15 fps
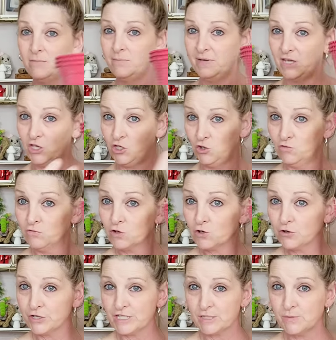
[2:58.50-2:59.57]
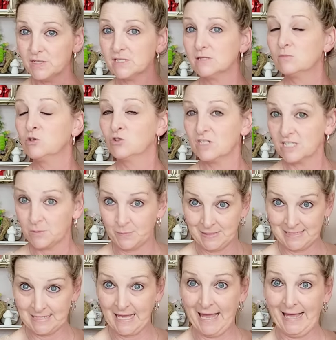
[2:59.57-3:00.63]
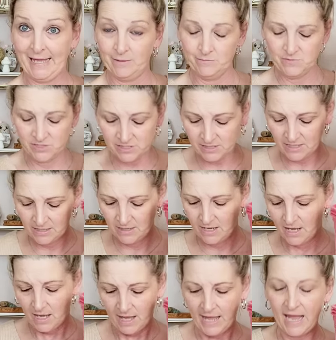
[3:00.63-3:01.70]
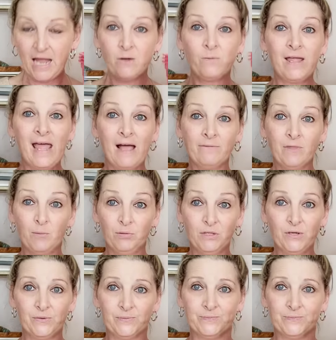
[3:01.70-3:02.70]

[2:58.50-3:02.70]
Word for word: Be cute for Christmas, some Christmas games. And we have the blue.